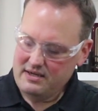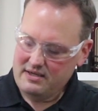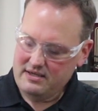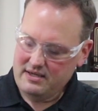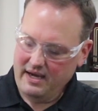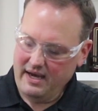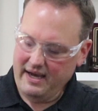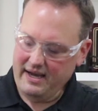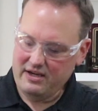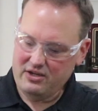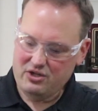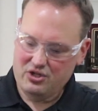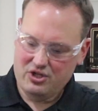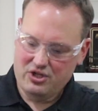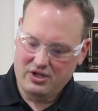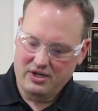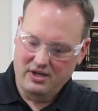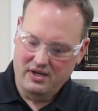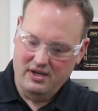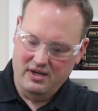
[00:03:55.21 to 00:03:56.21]

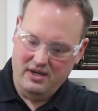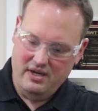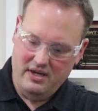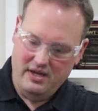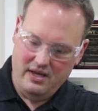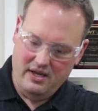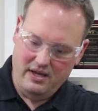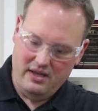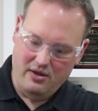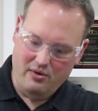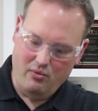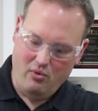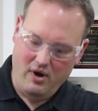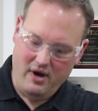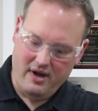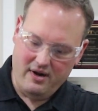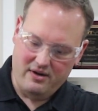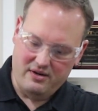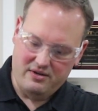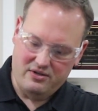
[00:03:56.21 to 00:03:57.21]
touch the
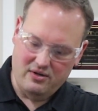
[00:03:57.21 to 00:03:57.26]
water.